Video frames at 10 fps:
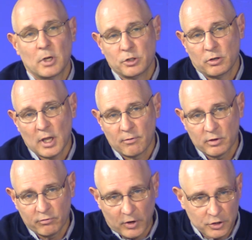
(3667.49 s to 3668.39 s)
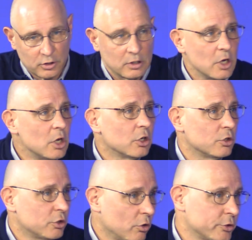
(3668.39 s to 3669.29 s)
Make sure you have an infection
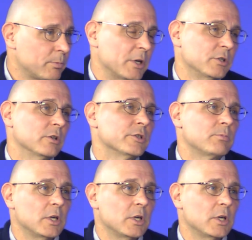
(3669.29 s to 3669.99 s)
control specialist.